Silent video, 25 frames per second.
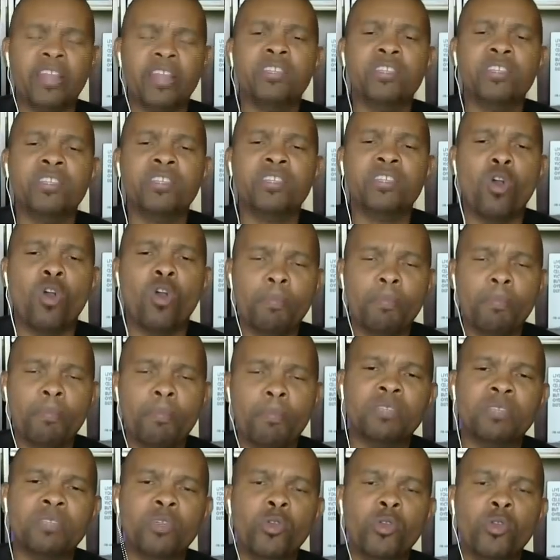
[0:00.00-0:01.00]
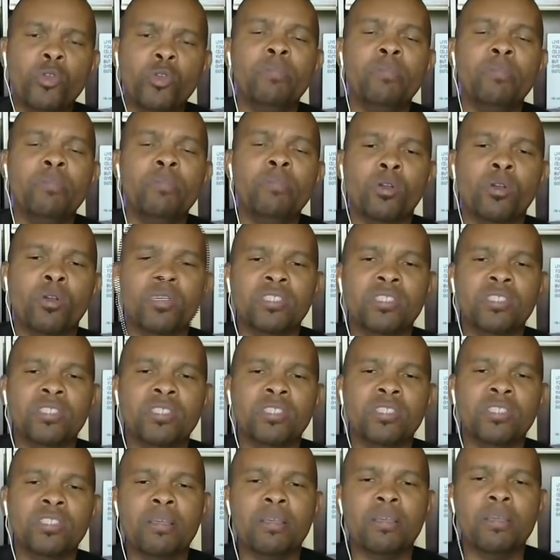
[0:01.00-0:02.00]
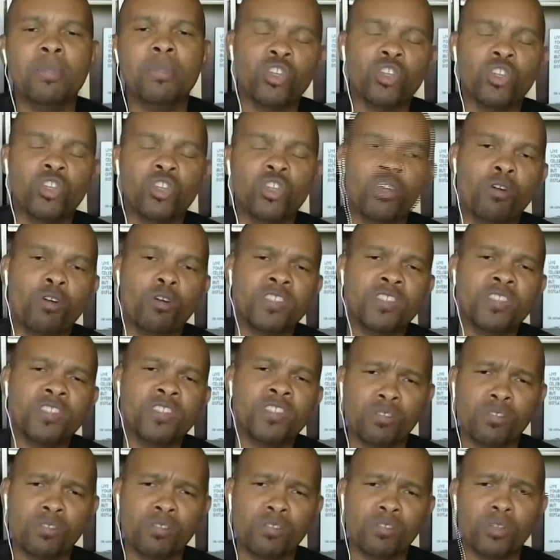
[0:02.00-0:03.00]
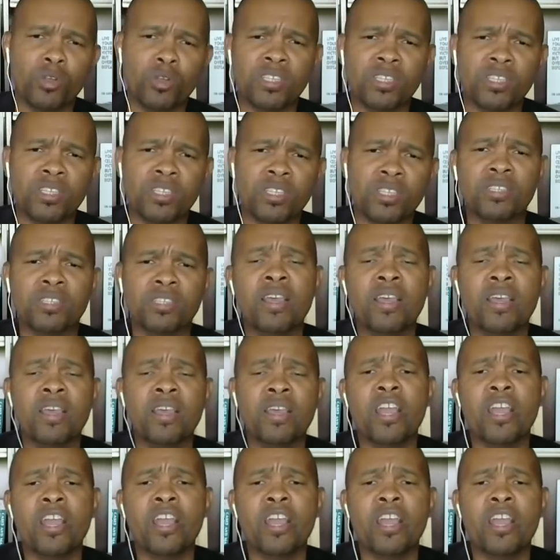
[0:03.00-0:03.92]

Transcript: and it is complex purely because it's a mixture of civil processes